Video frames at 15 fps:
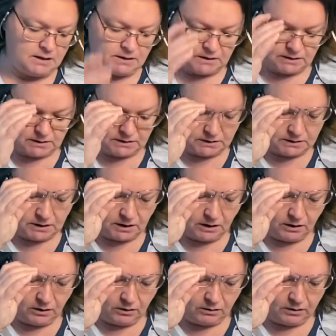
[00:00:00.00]

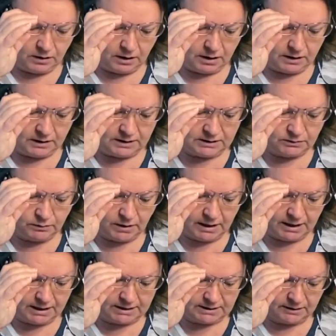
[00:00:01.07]
So this
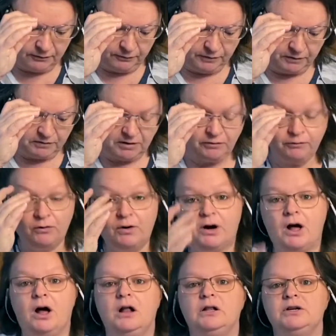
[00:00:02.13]
was
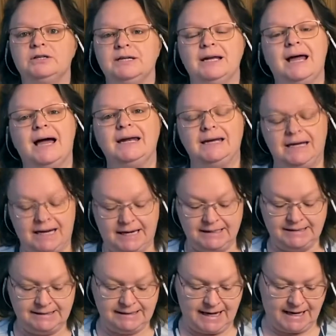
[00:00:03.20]

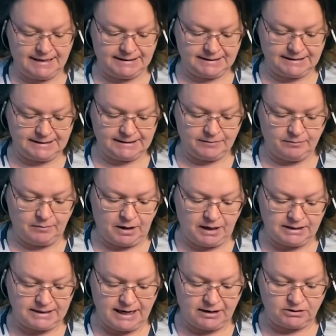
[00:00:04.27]
$54.99,
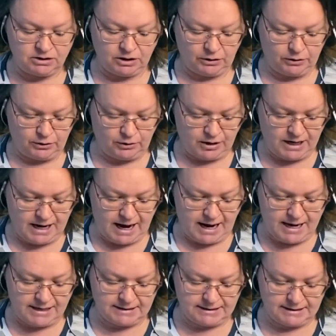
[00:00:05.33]
marked down to
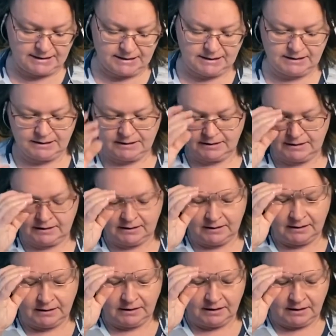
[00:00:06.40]
38
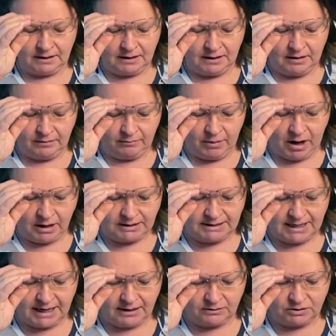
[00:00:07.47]
mark
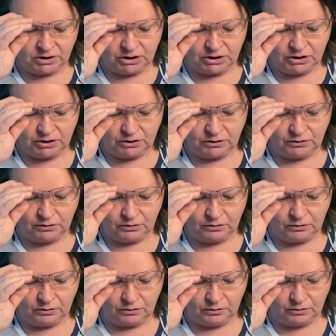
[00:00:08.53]
down
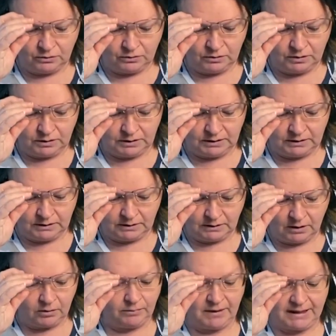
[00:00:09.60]
to,
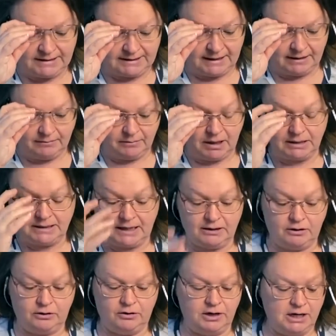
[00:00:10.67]
oh, that's it. Mark down to
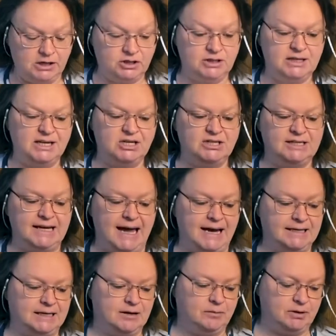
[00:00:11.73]
30. they just
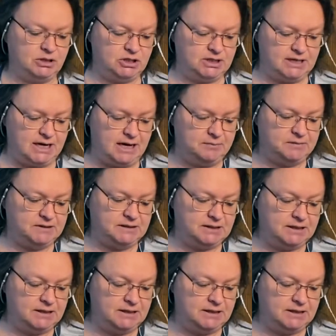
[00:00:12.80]
tagged it a bunch of times.